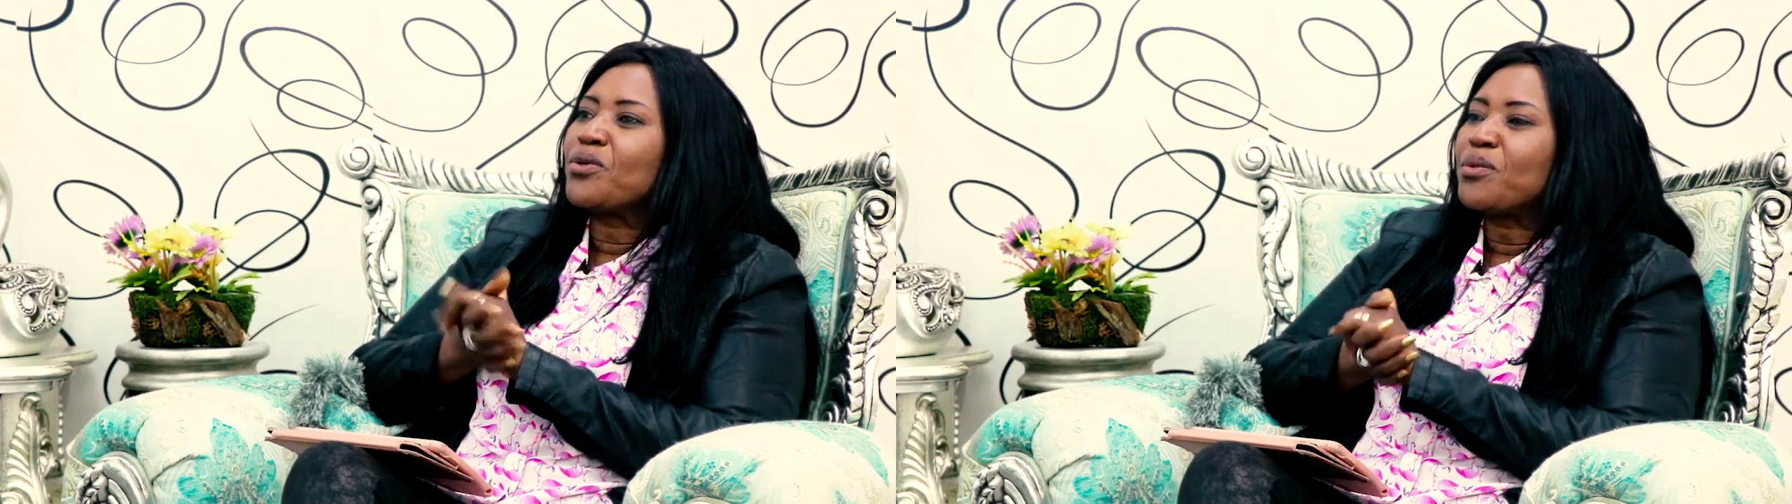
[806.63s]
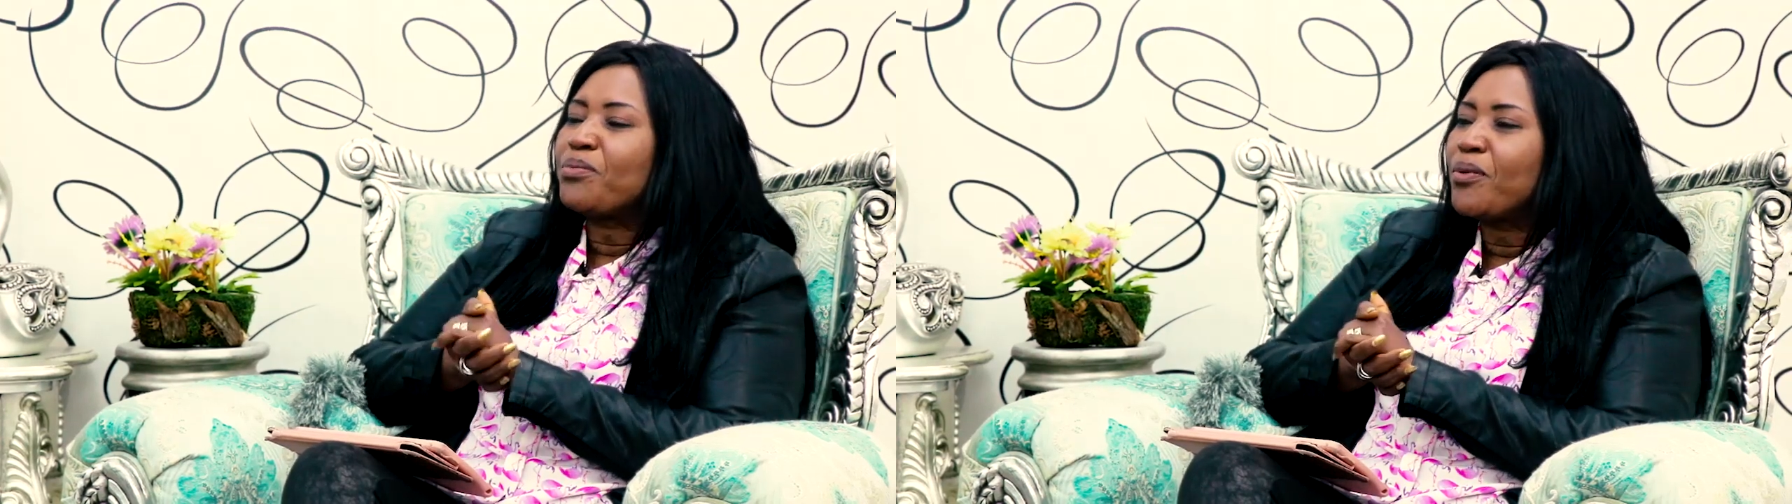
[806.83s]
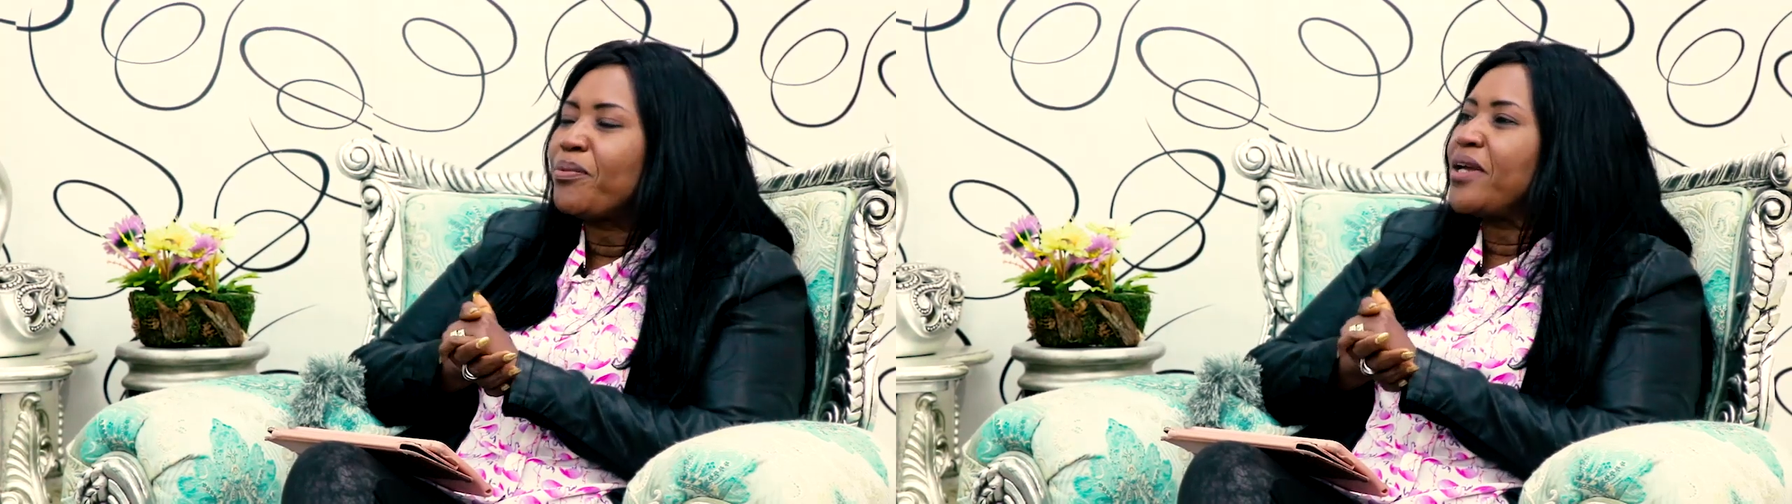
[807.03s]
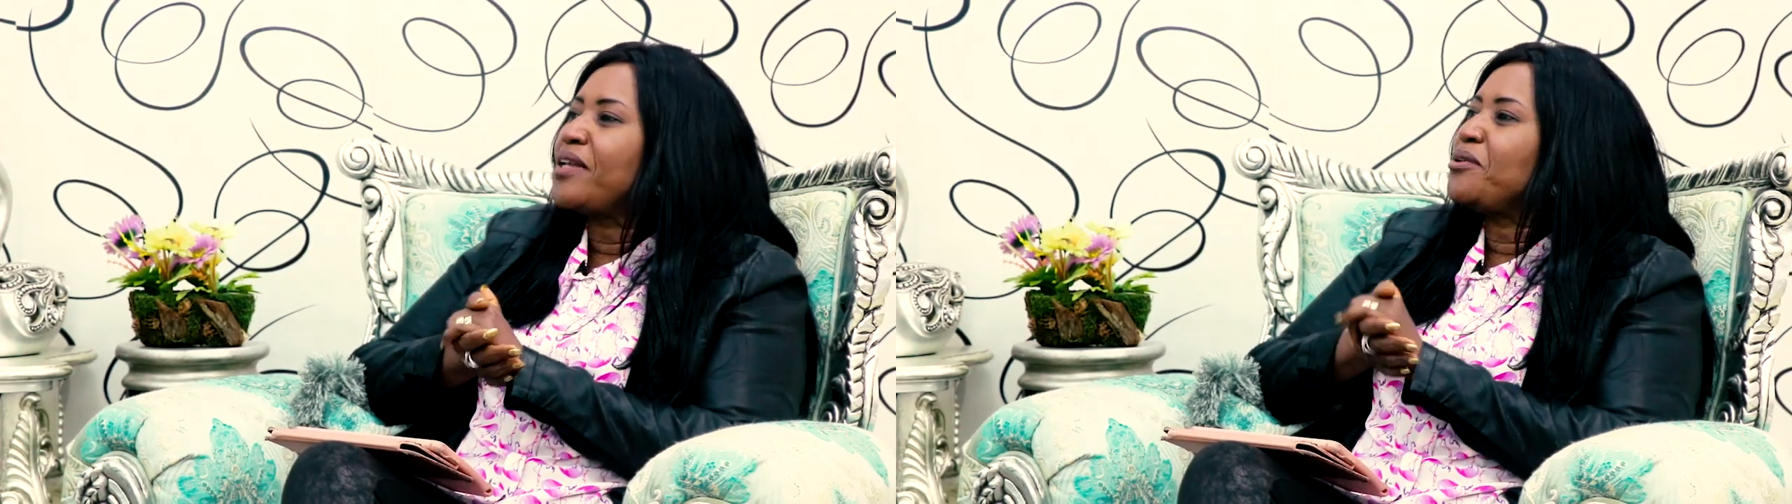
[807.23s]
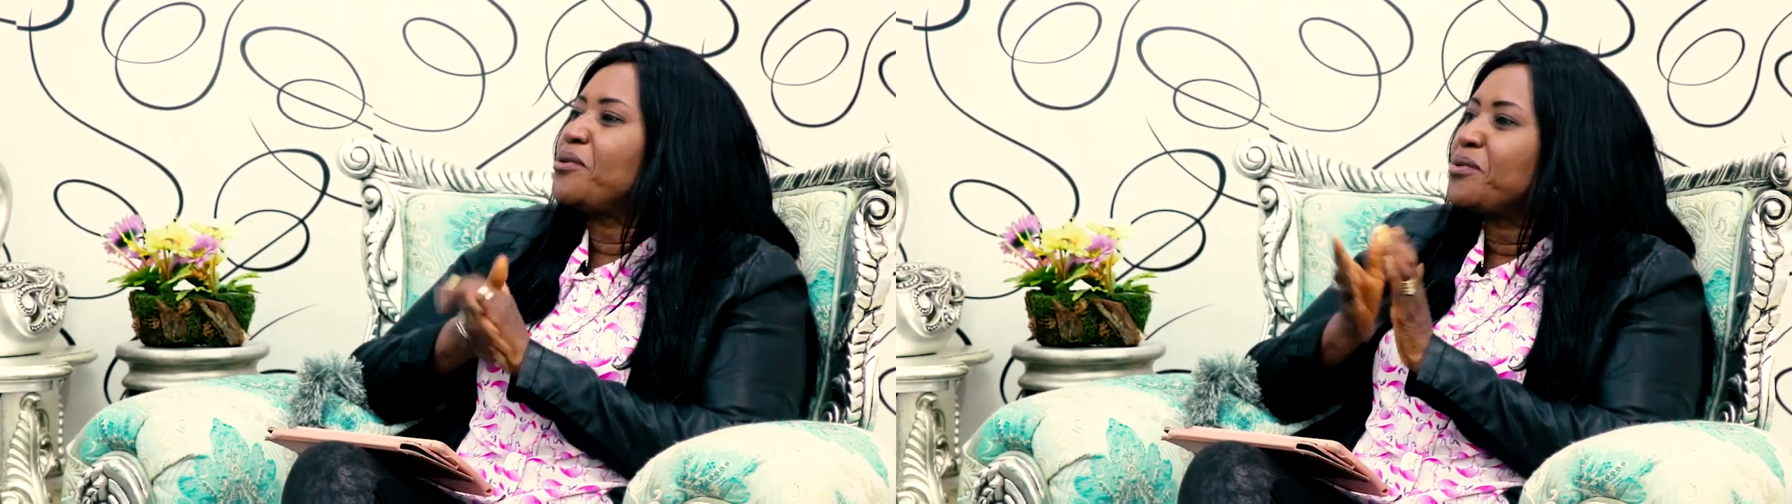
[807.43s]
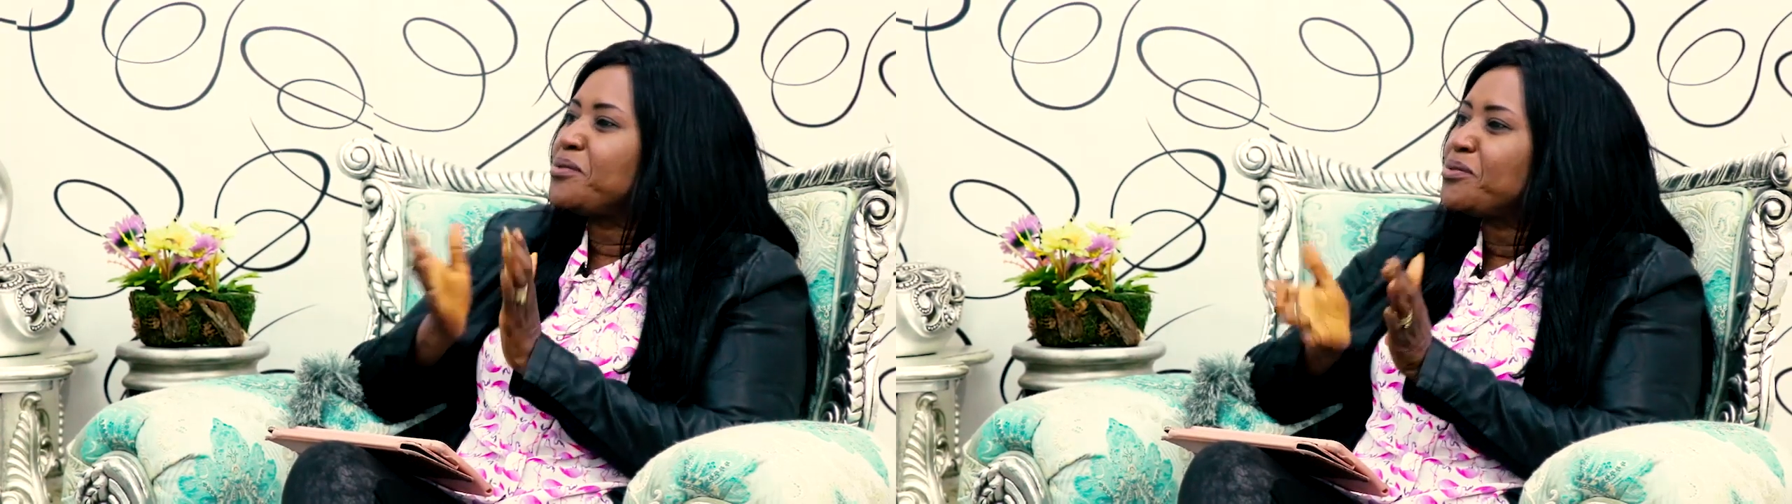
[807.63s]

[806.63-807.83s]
on the pulpit, you know,